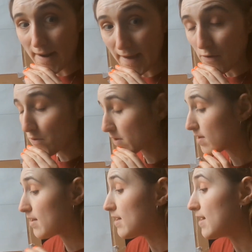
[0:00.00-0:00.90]

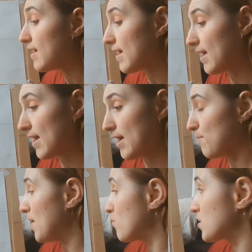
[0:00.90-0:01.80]
out.
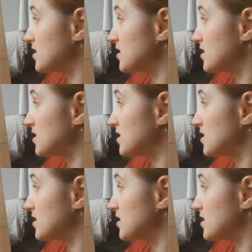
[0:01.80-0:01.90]
And we're going to